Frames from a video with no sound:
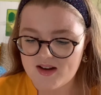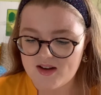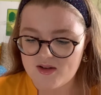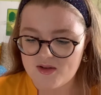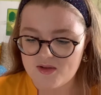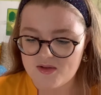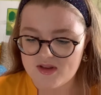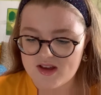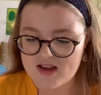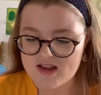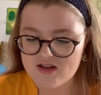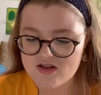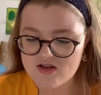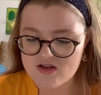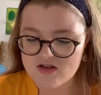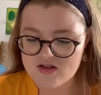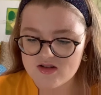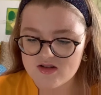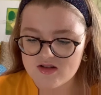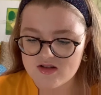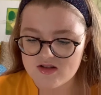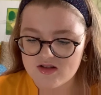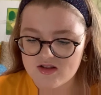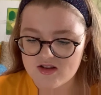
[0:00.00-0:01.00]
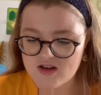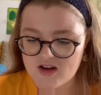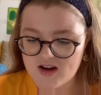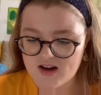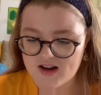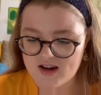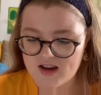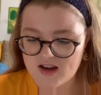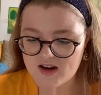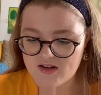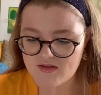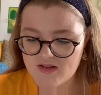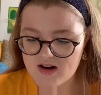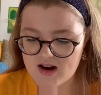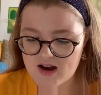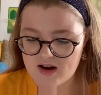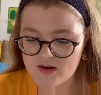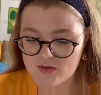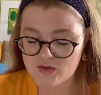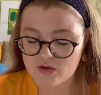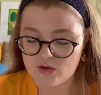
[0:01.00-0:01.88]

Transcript: These are just circling around.